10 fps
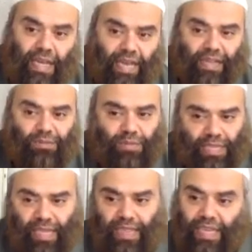And as we
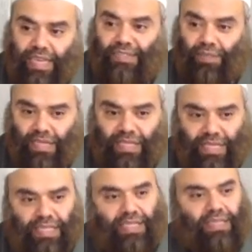said, the key to this
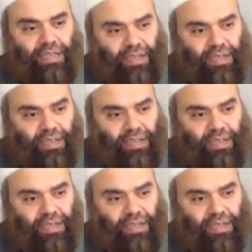is